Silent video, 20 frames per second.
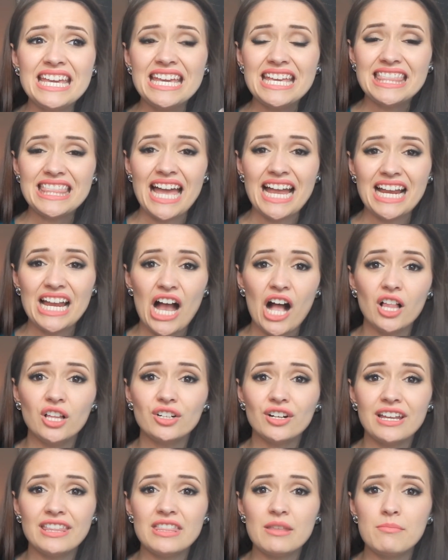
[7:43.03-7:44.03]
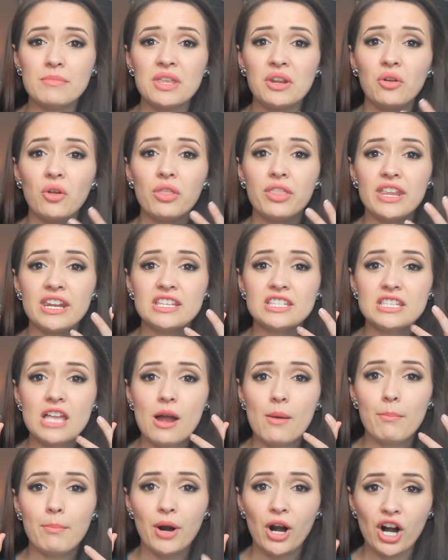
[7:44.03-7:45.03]
that color in the middle that is
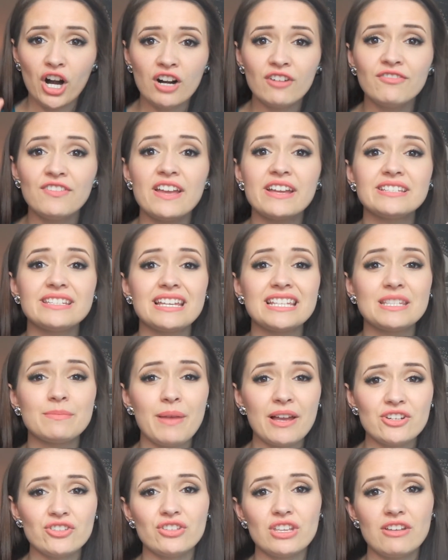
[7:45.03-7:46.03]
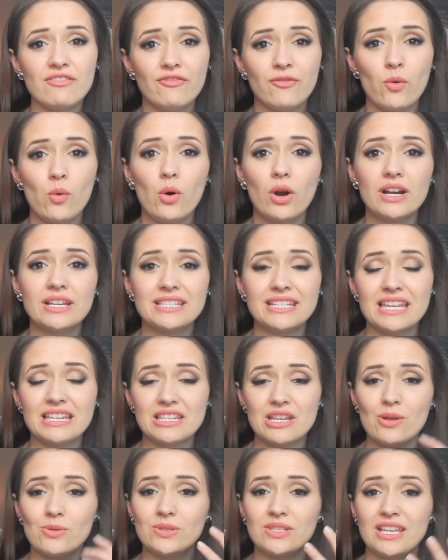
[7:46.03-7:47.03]
perfect, especially for skin
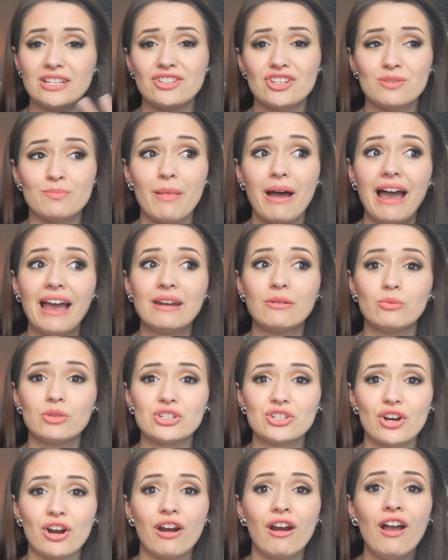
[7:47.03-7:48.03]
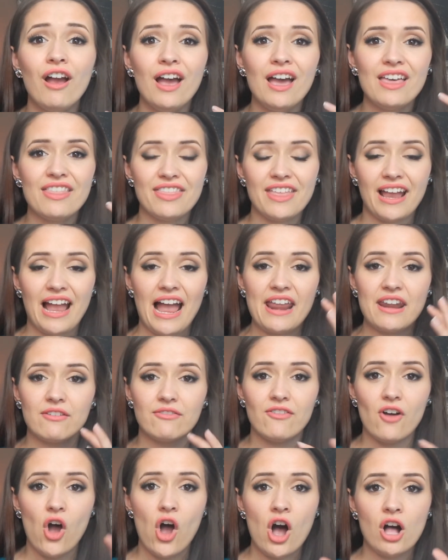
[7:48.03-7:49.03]
tones such as mine, which are the kind
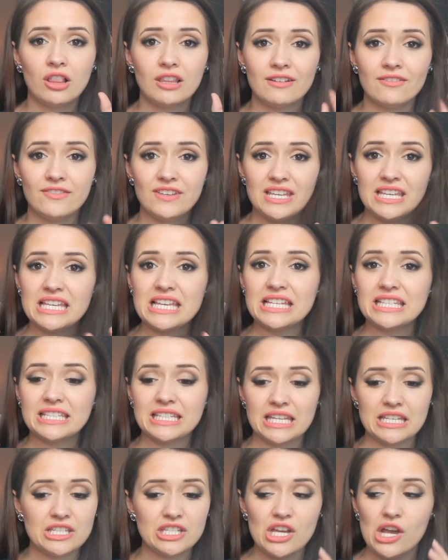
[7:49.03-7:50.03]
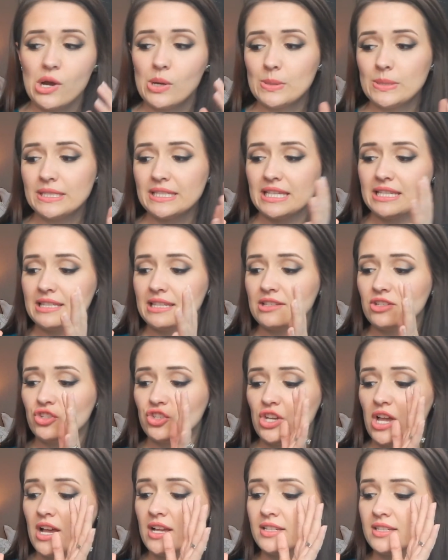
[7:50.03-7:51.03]
of olivey skin tones. This is
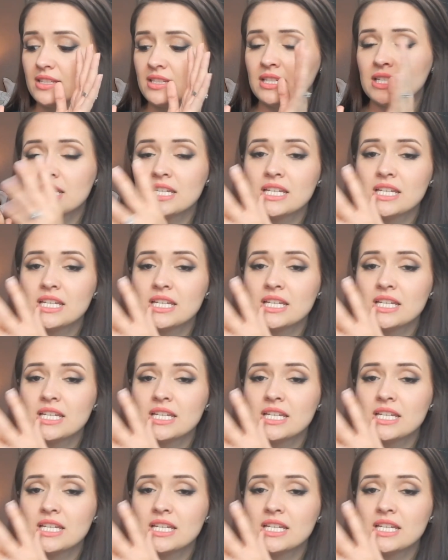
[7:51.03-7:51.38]
just,